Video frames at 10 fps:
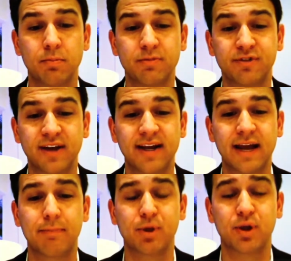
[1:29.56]
sending
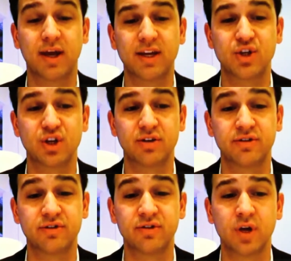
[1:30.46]

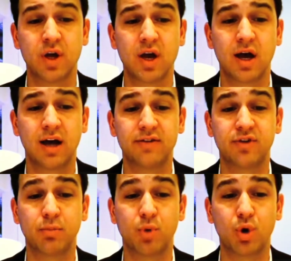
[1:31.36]
applications uh,
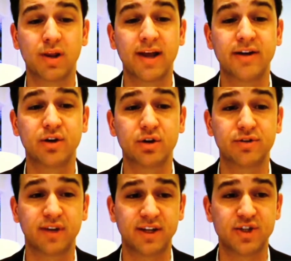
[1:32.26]
to more lenders
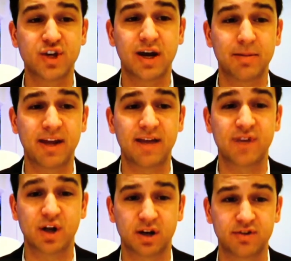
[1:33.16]
each time they have a
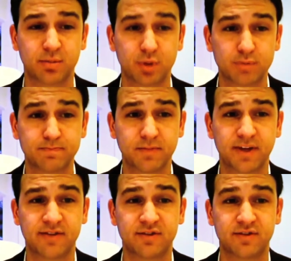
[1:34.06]
customer.
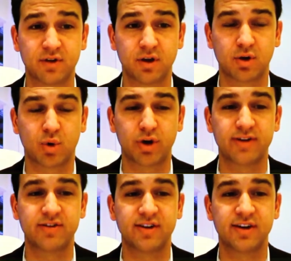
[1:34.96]
It's
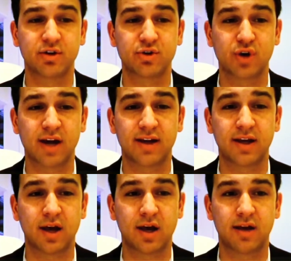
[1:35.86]
according to Dealertrack,
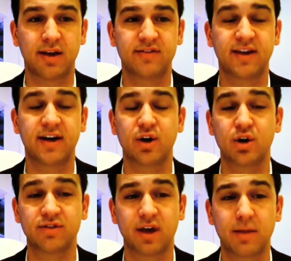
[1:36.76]
uh, it's at an
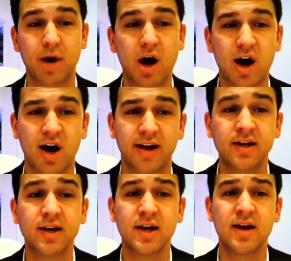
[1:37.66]
all-time high.
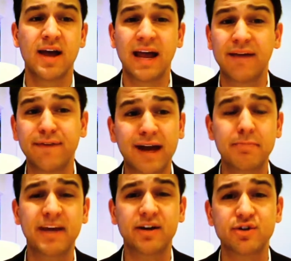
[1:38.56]
F&I
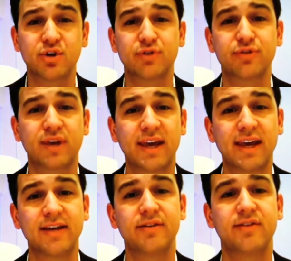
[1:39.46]
managers
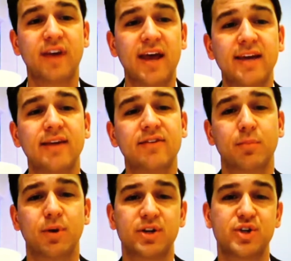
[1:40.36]
can't take as
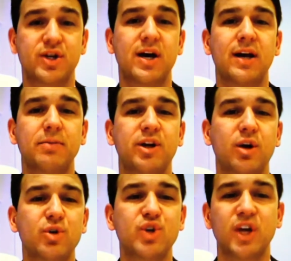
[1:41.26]
much time
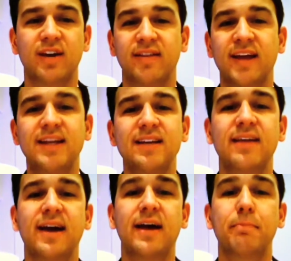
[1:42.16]
negotiating. They need
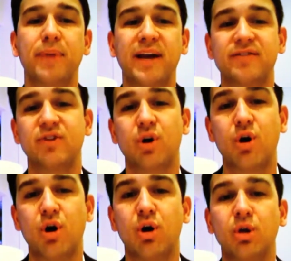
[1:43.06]
that best
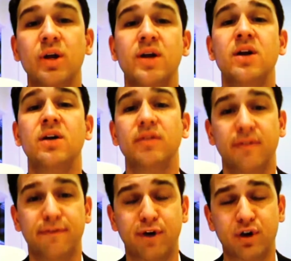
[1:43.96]
call the
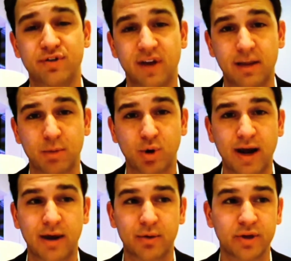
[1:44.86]
first time
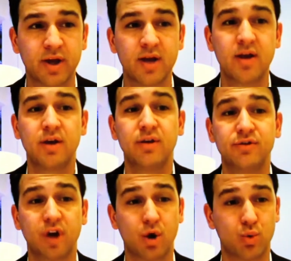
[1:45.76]
around.
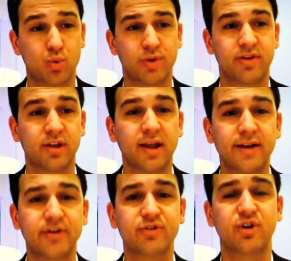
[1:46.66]
So, what the
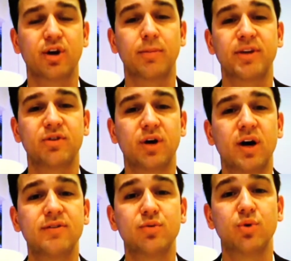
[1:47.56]
lenders are coming to
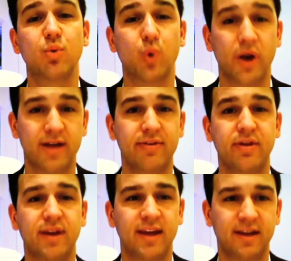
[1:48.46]
us with
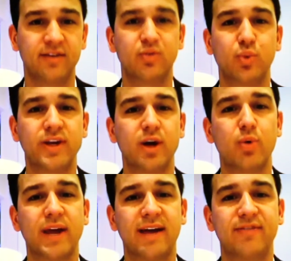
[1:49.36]
is we know
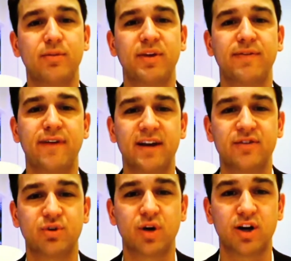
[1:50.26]
we have to be
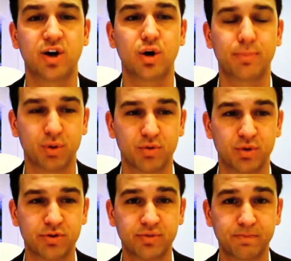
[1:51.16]
faster on our
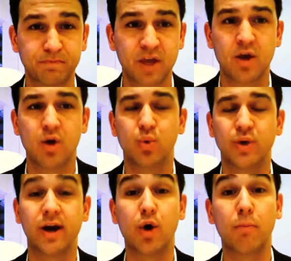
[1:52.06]
approvals. We
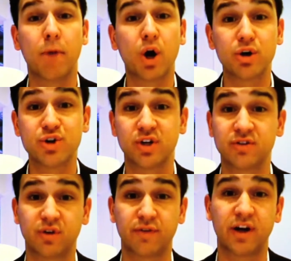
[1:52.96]
know
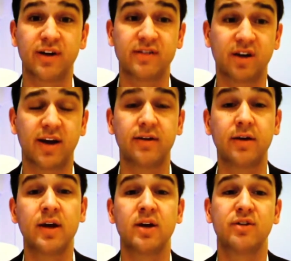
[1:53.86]
margins are very tight.
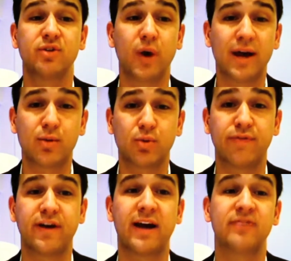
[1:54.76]
So,
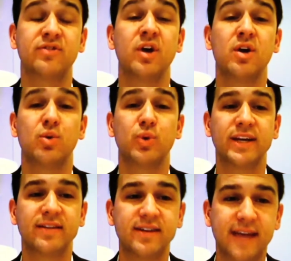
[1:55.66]
Equifax, we
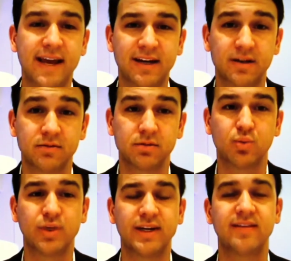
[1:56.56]
need the data,
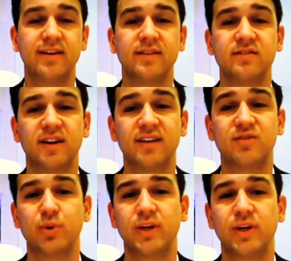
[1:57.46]
we need the
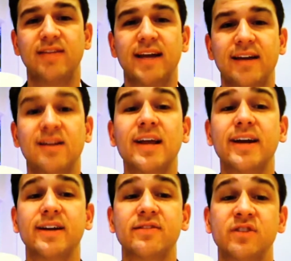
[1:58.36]
insights, we need the
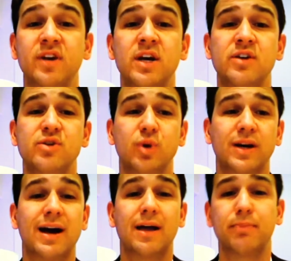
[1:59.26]
analytics to
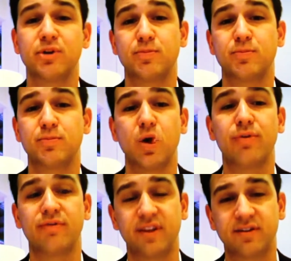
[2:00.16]
accomplish both
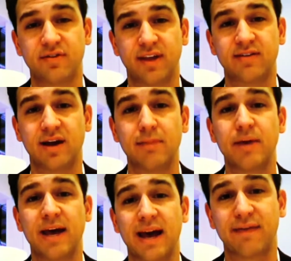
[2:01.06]
of these things on
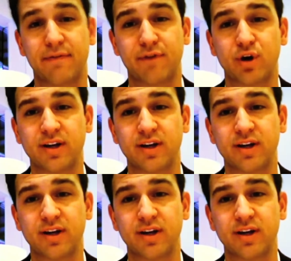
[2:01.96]
behalf of our